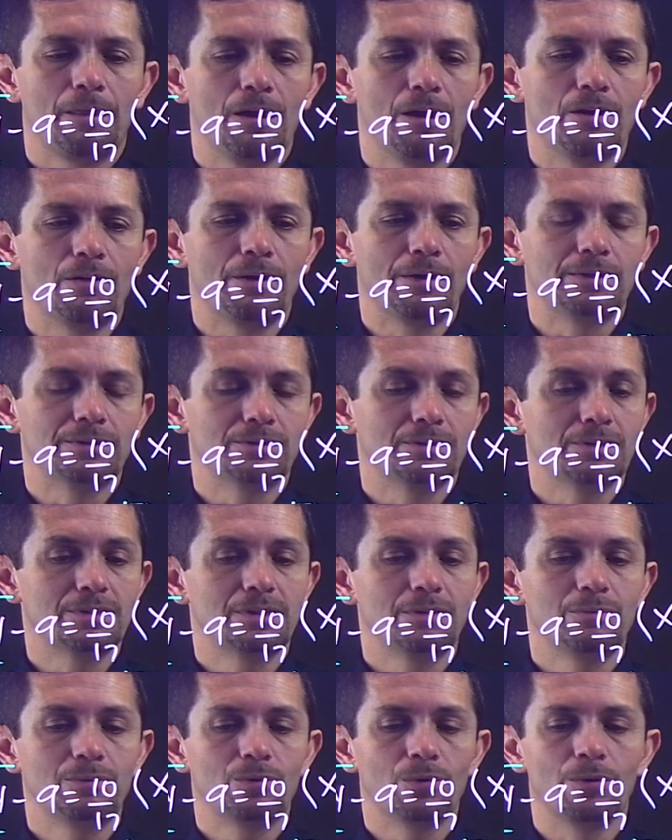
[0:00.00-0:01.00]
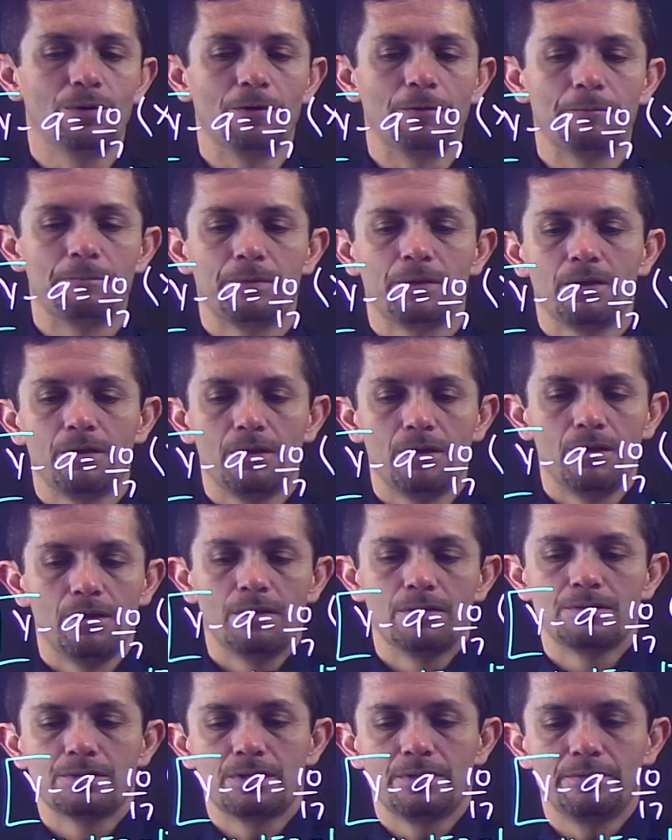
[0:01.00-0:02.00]
All right, so let's keep going.
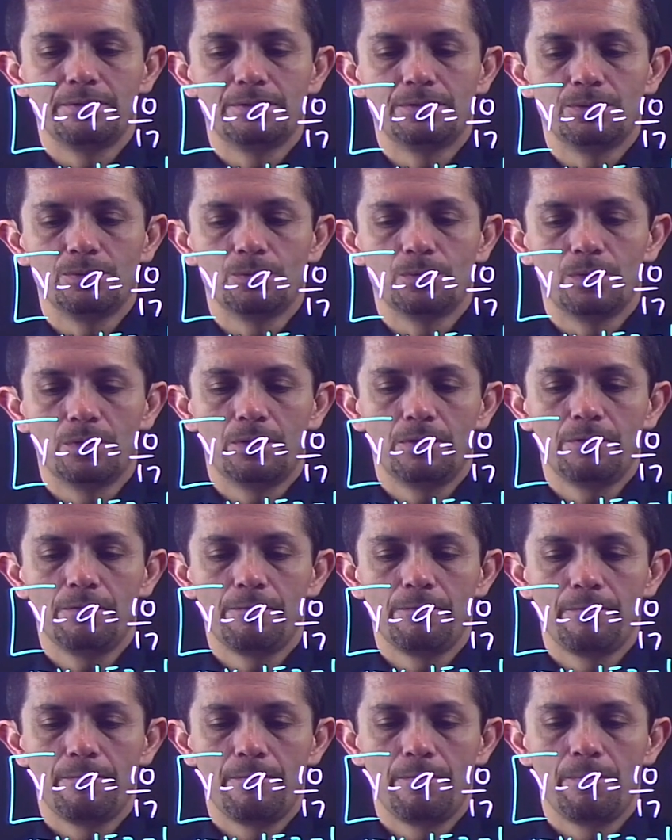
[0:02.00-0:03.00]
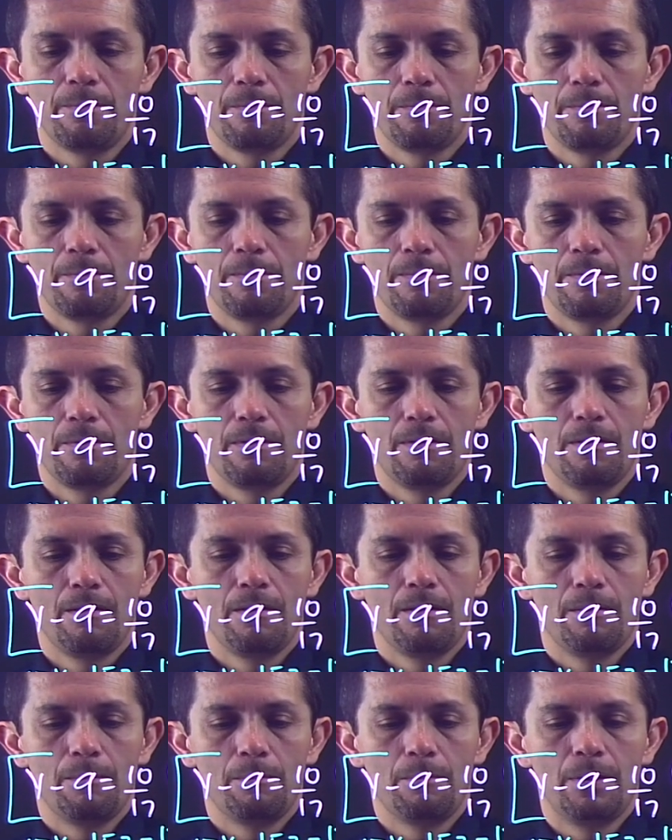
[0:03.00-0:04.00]
17y
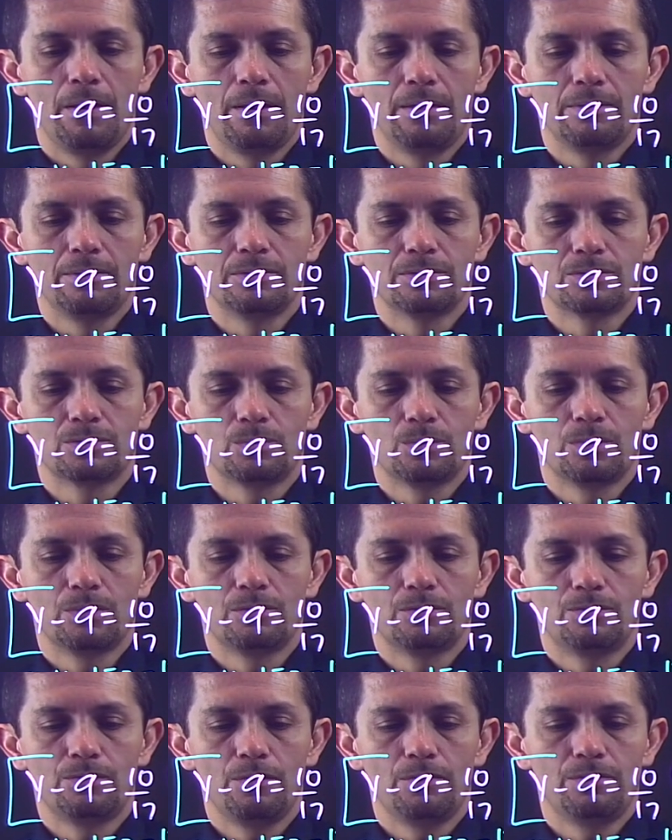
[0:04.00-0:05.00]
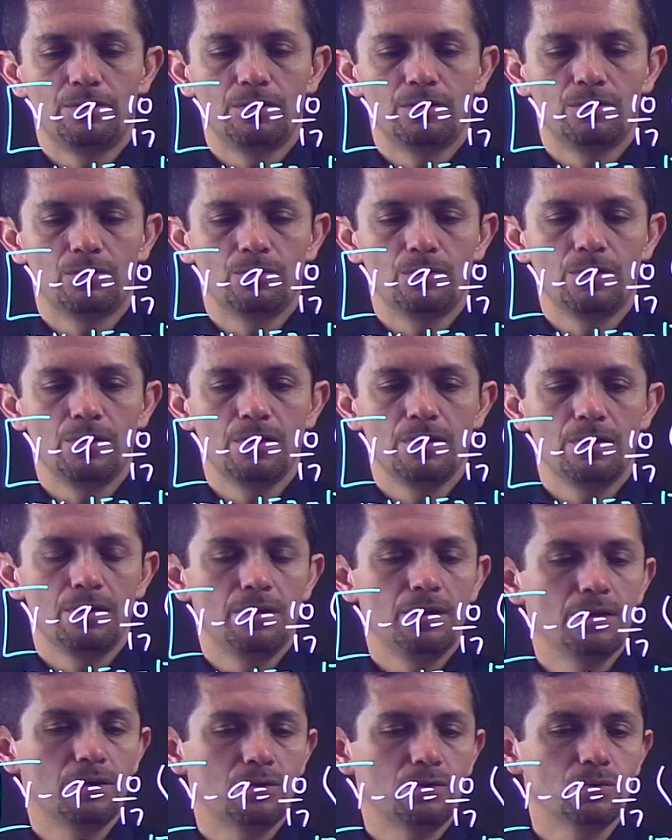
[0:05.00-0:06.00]
minus 153
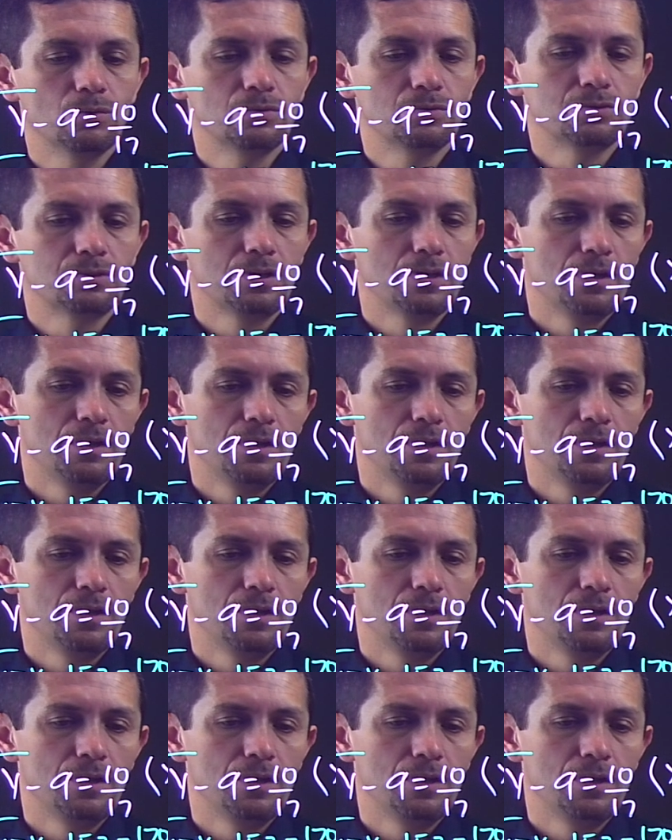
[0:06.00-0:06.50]
equals